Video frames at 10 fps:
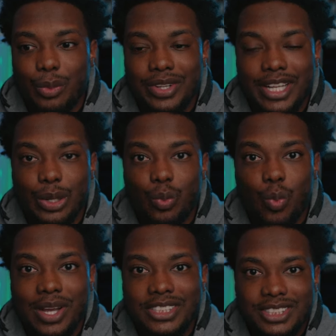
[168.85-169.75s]

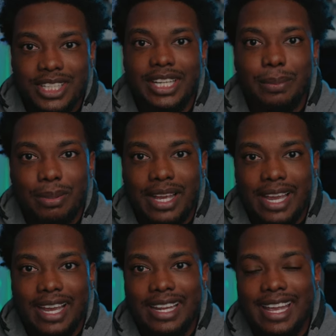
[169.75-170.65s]
within one study
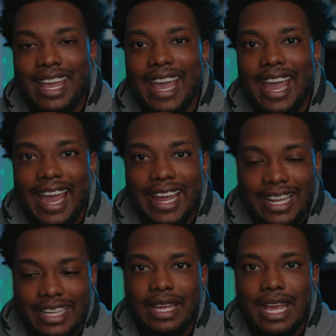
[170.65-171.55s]
plan and they,